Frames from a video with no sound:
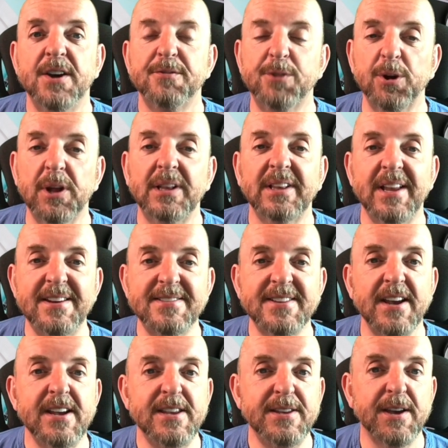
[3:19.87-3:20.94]
for at least
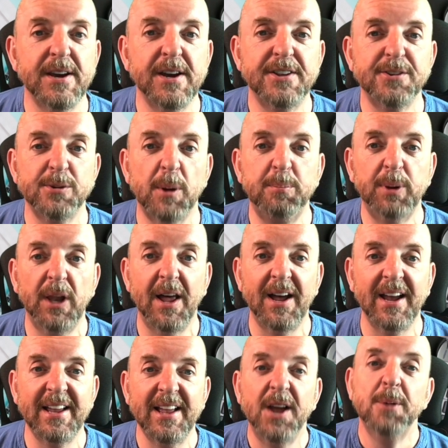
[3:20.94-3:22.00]
a year to
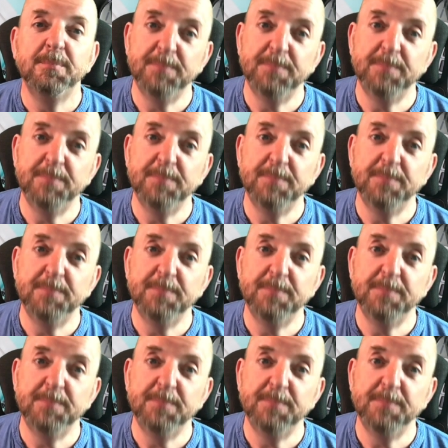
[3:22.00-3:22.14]
apply.